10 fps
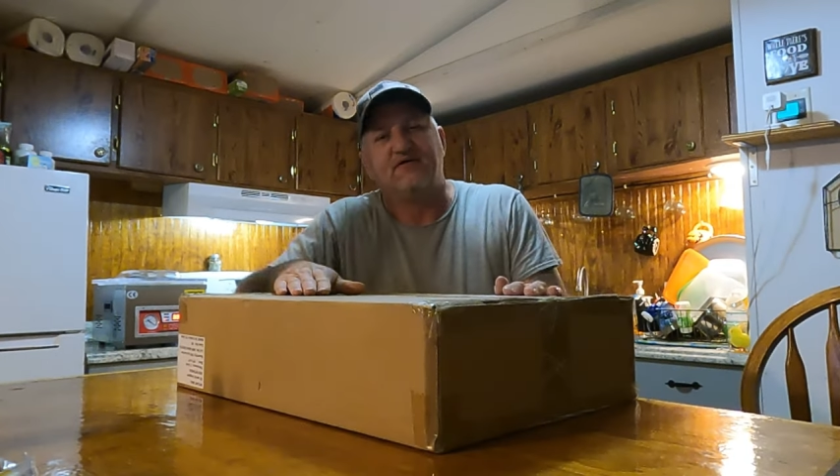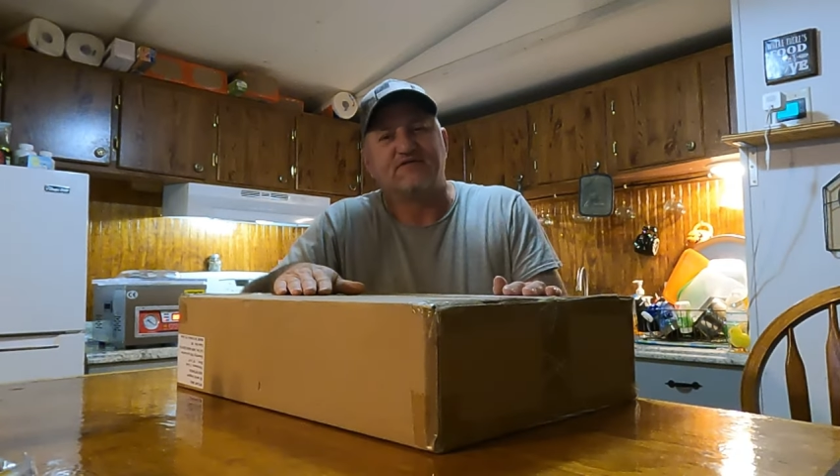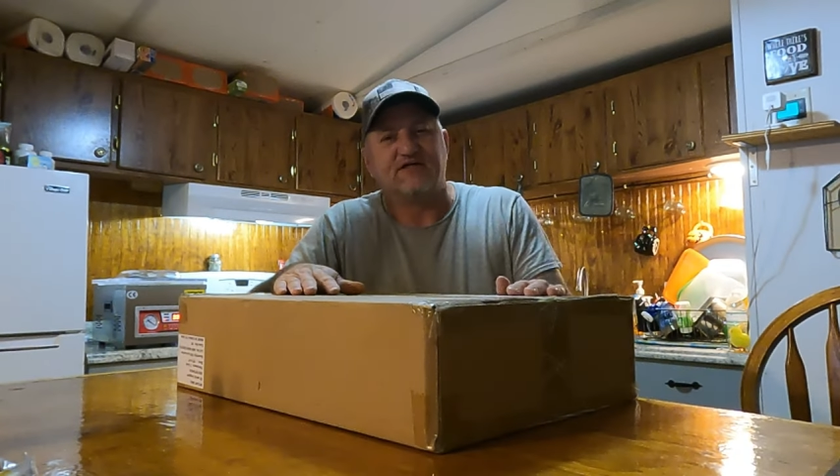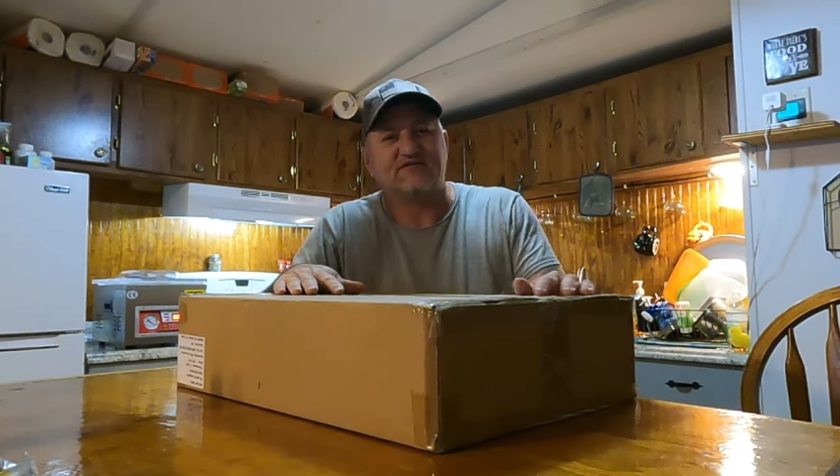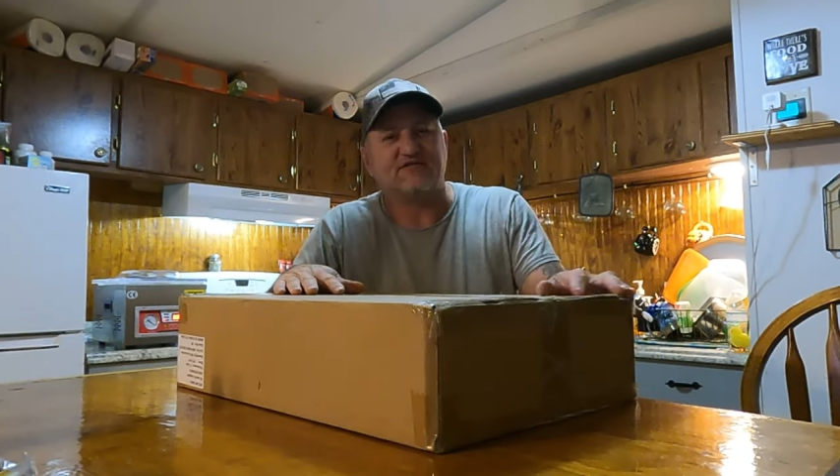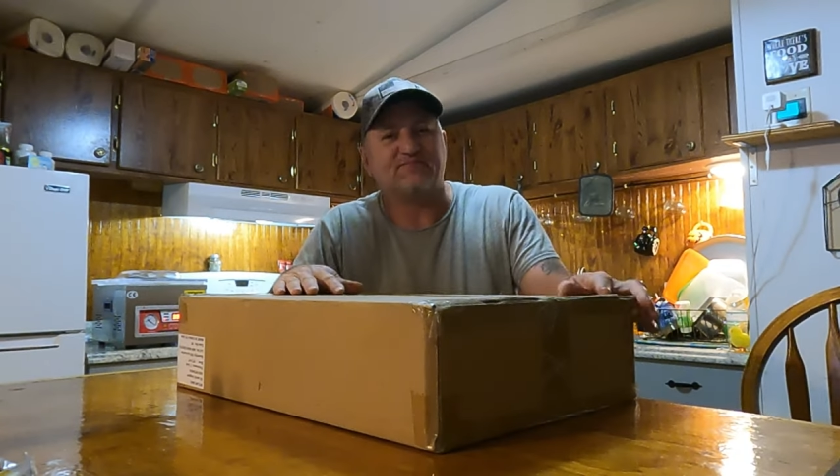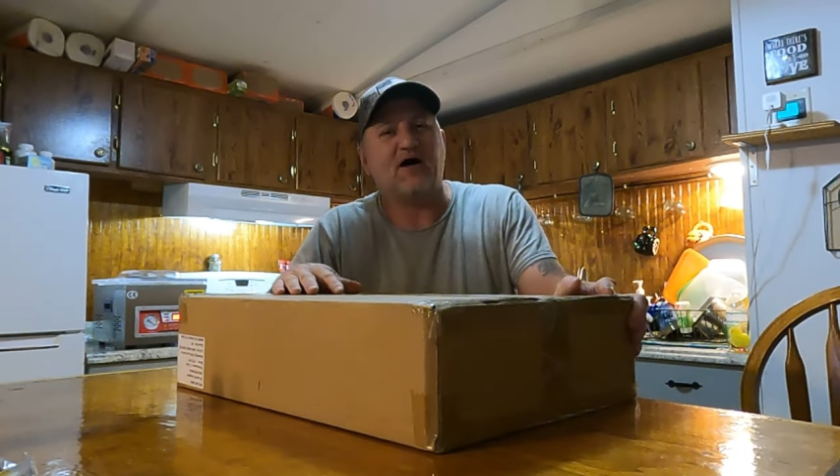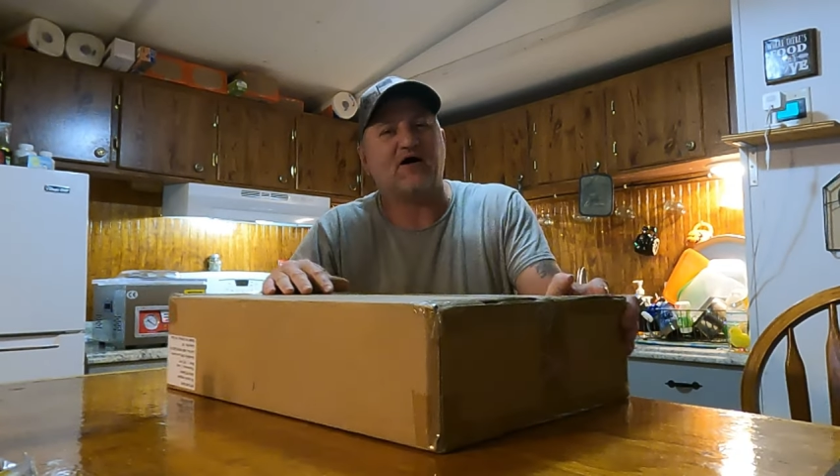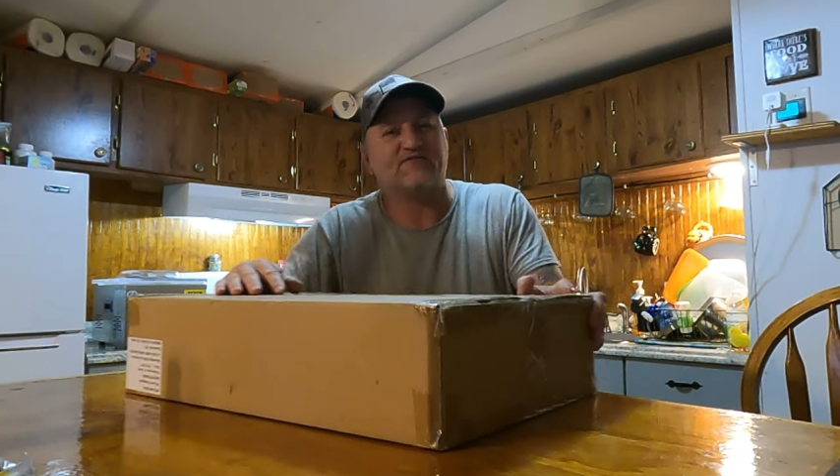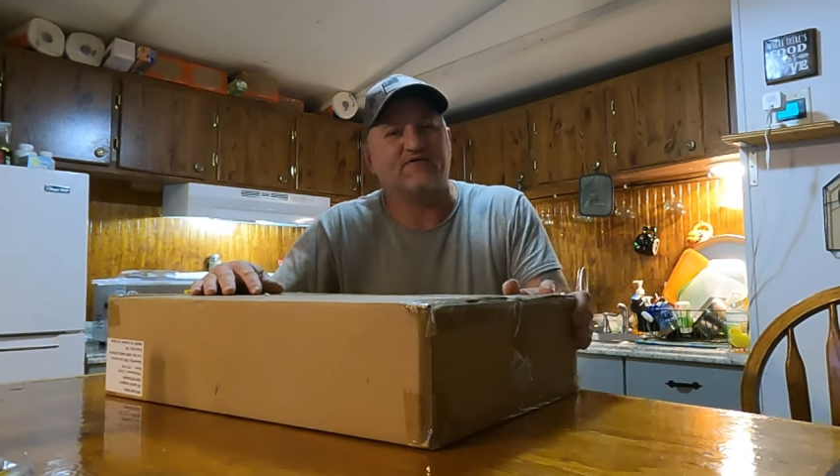So us this
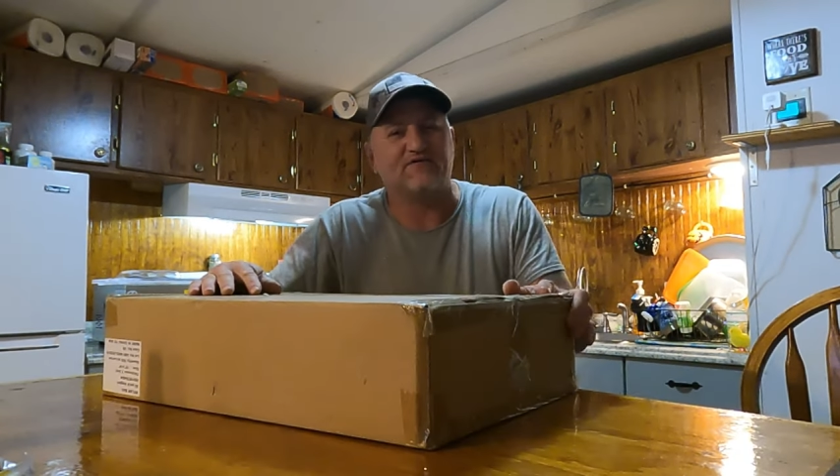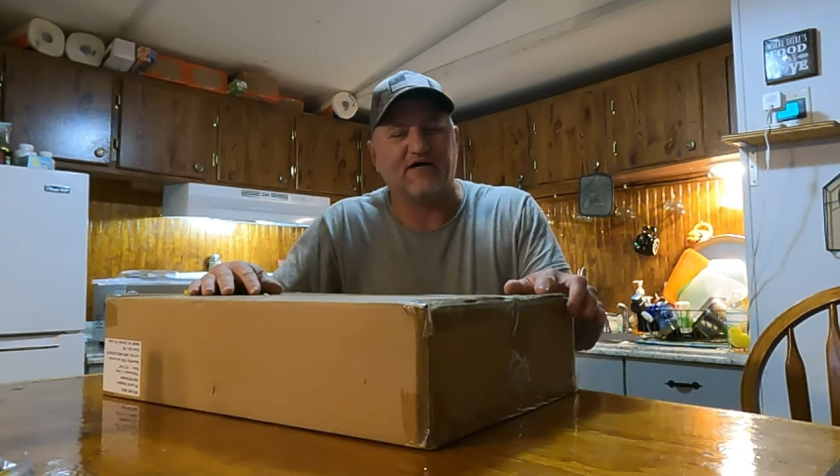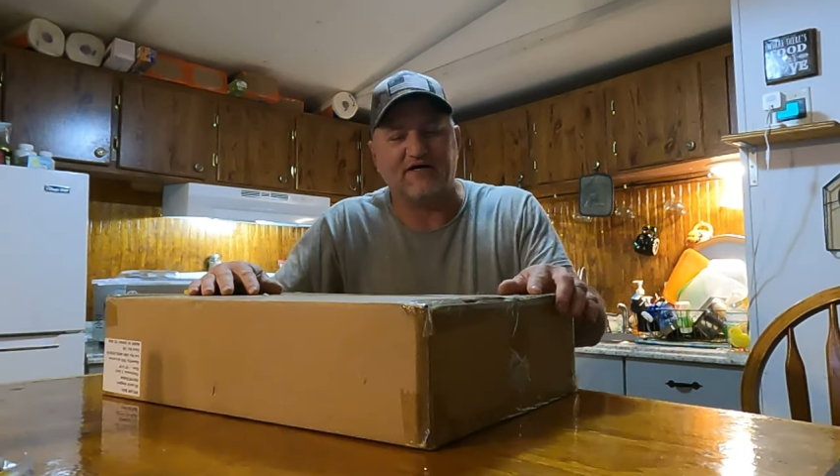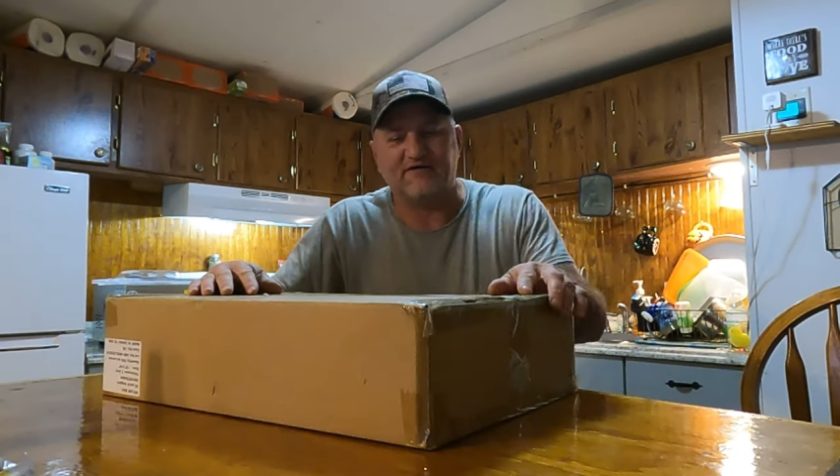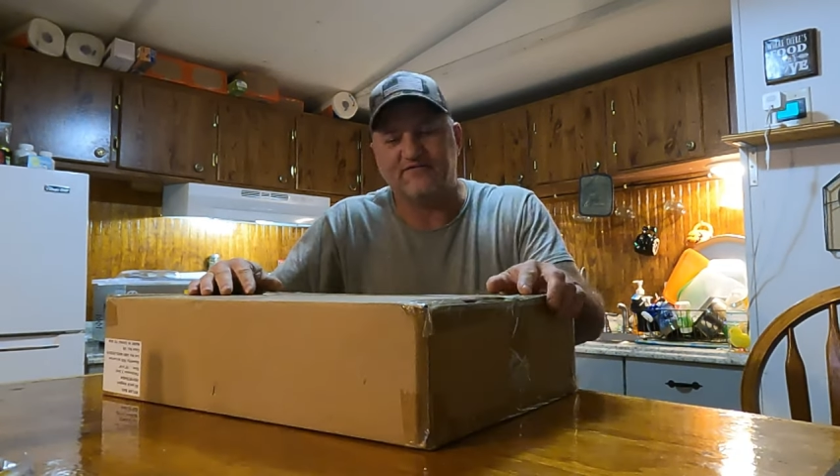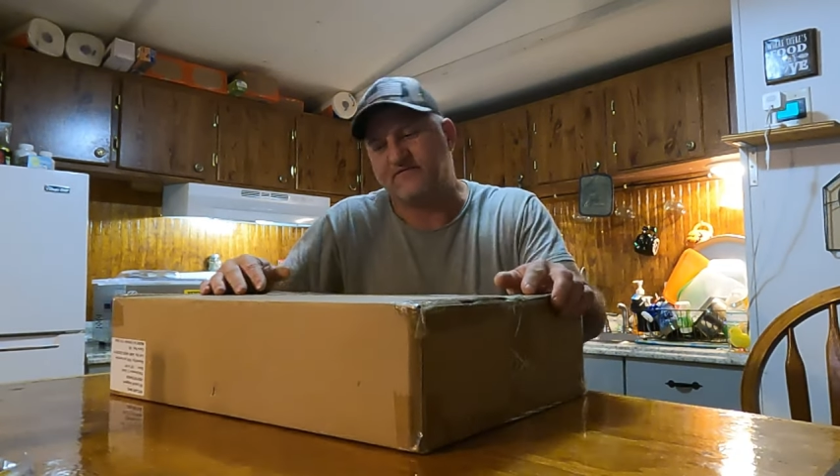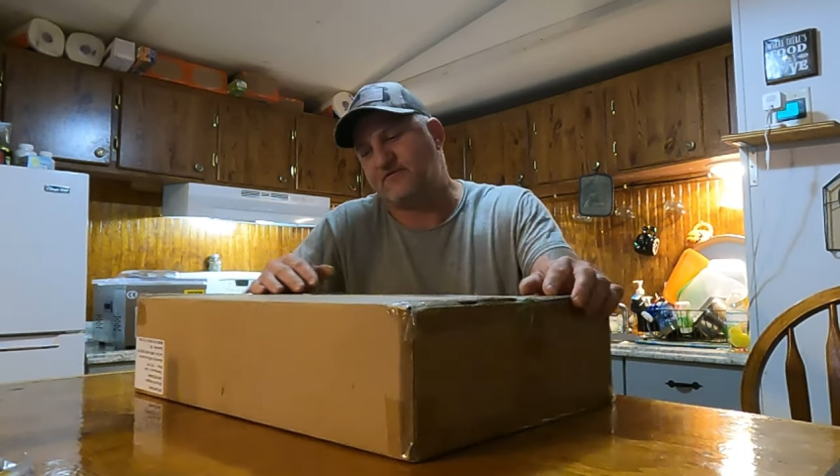box full right here.